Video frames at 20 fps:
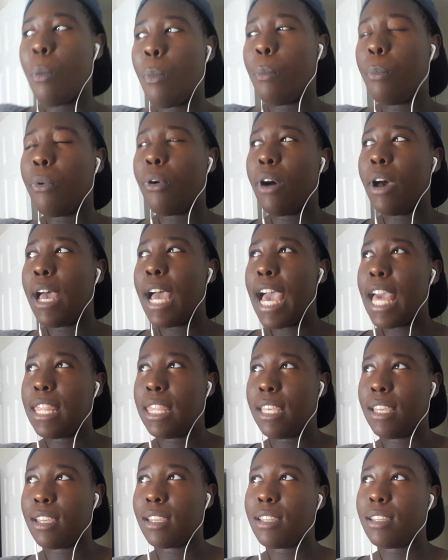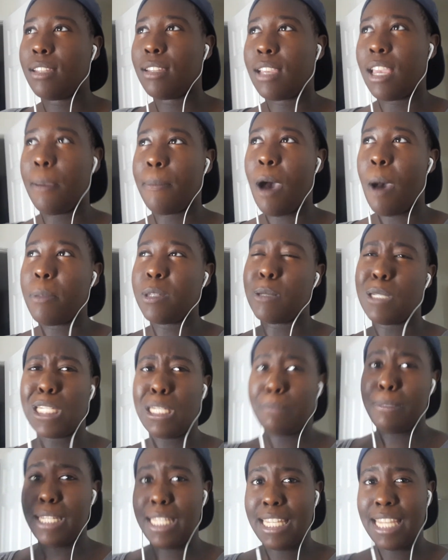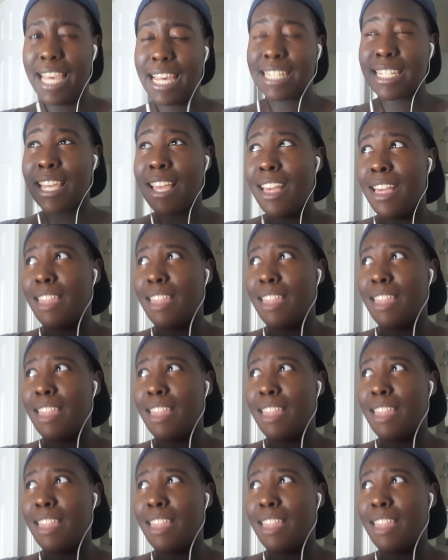but I think K-pop, especially BTS,